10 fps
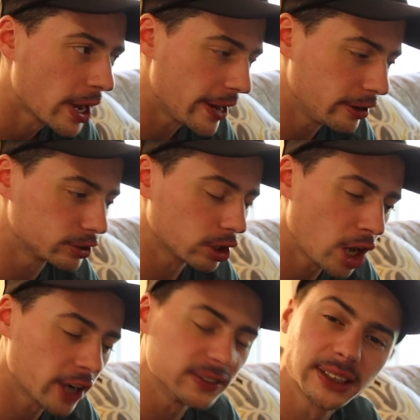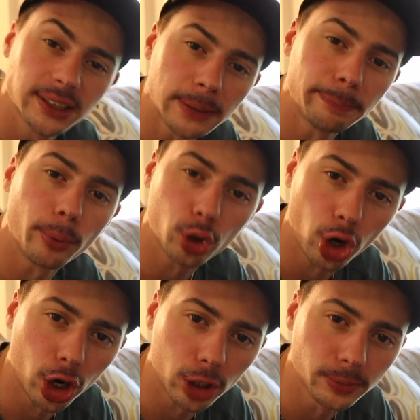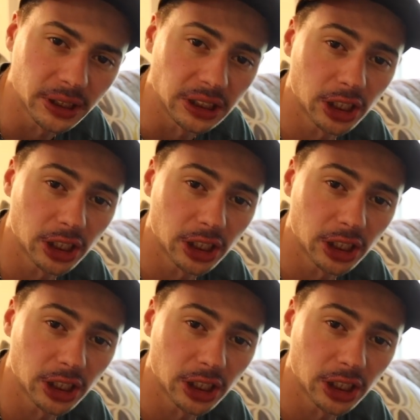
and there was a lot of simple carbs in it,